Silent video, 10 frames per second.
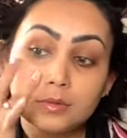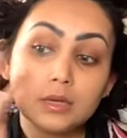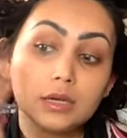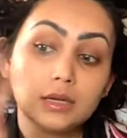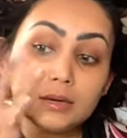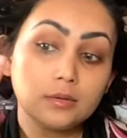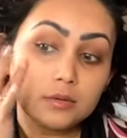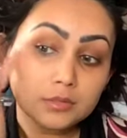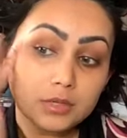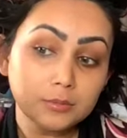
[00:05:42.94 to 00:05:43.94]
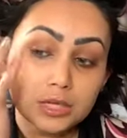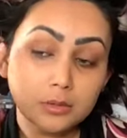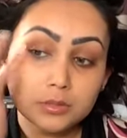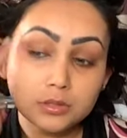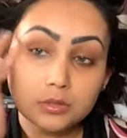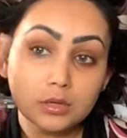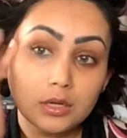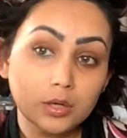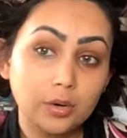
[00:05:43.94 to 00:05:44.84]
And sometimes, you know,